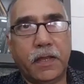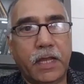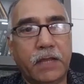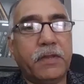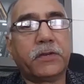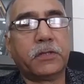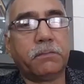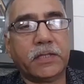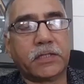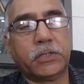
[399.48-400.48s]
aviation
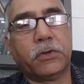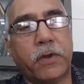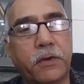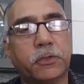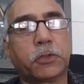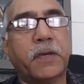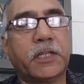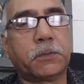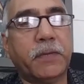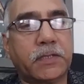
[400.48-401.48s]
medicine or
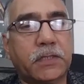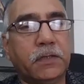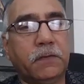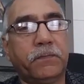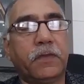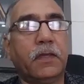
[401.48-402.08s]
aerospace medicine,